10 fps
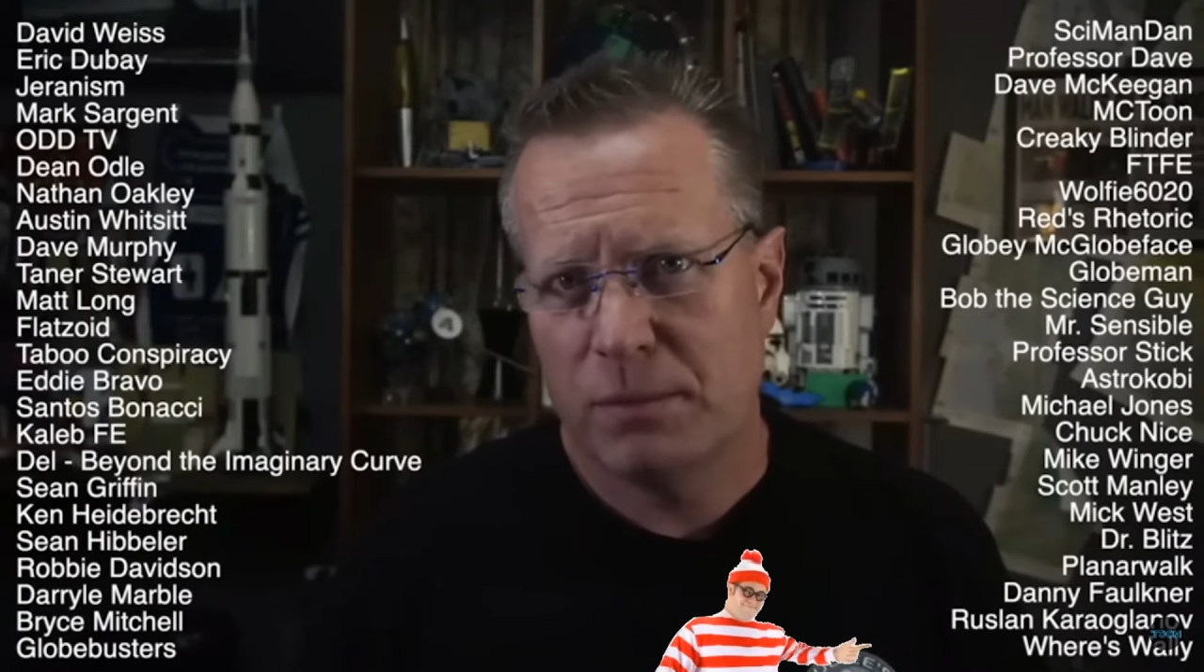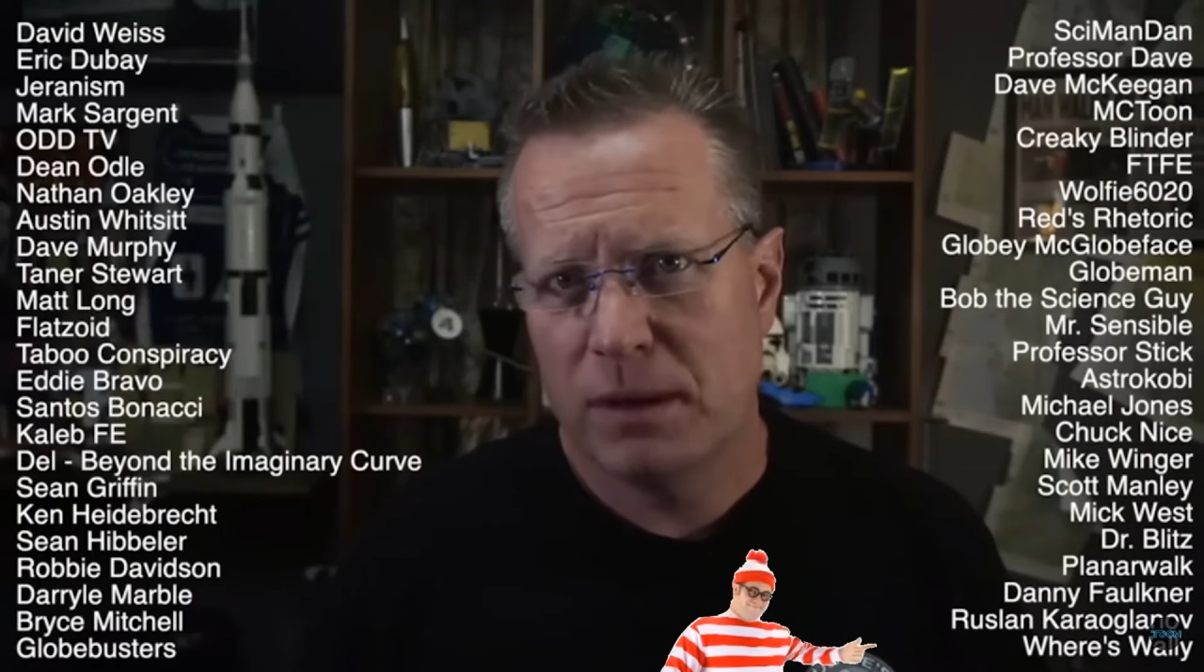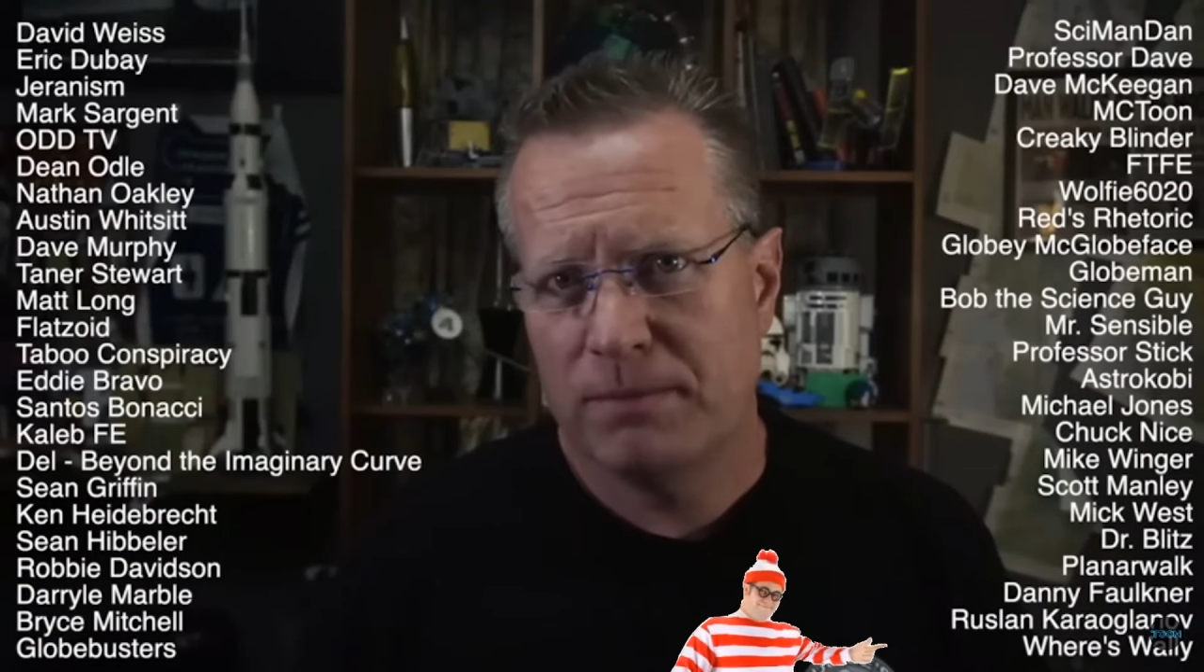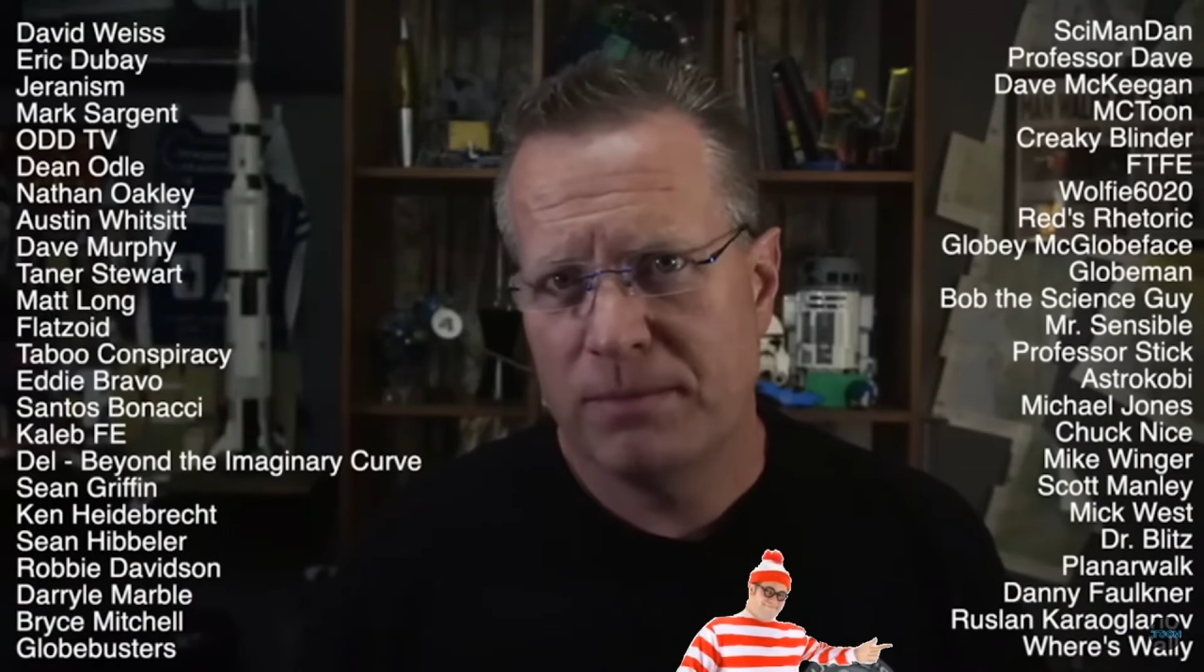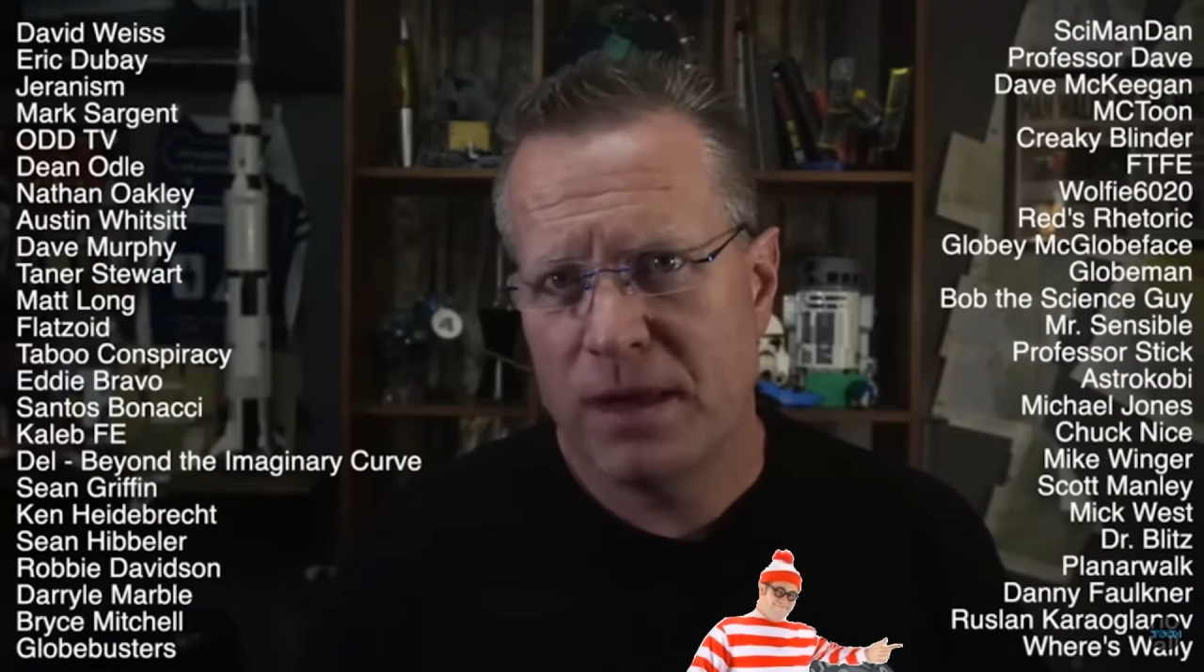
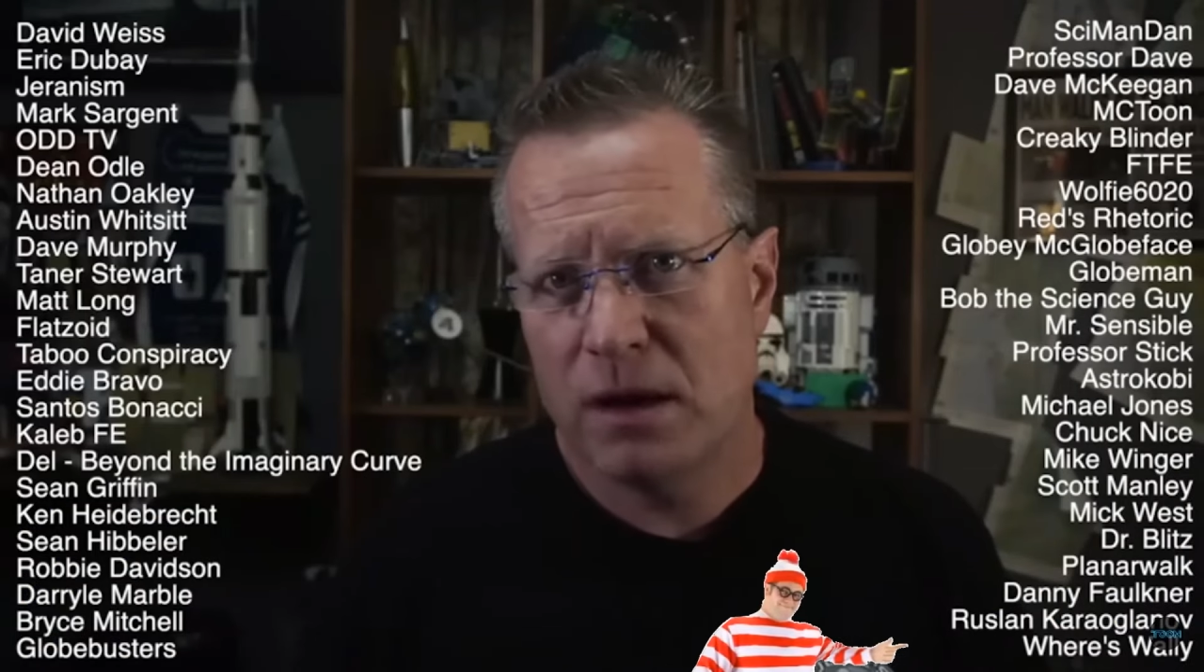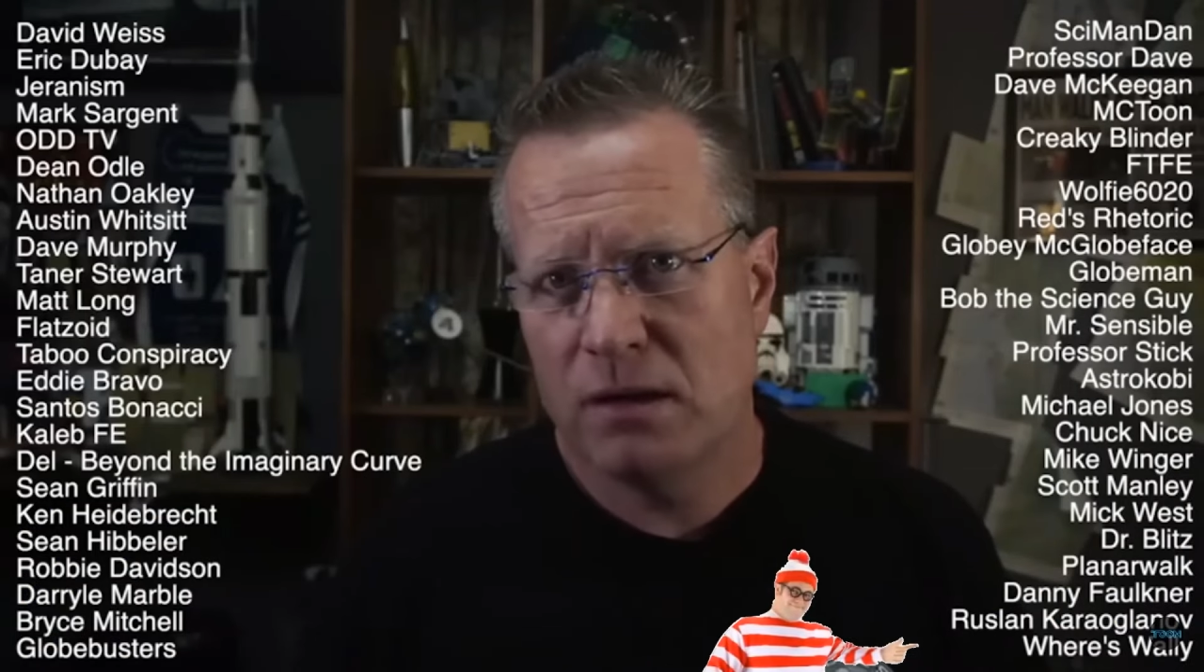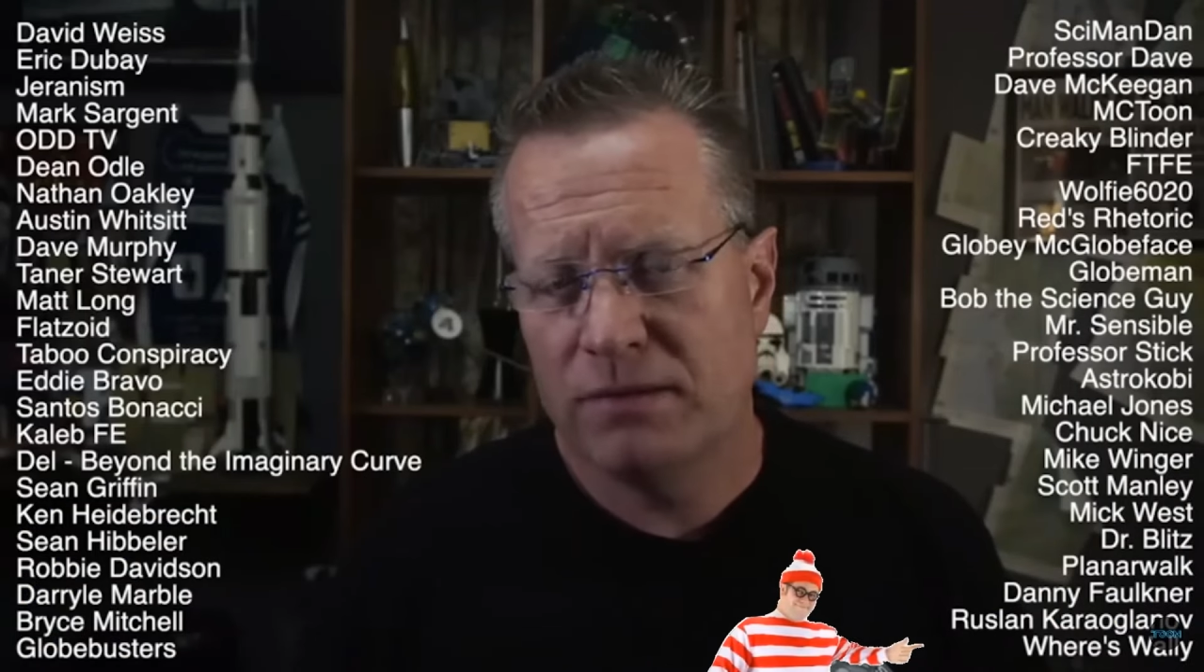up there,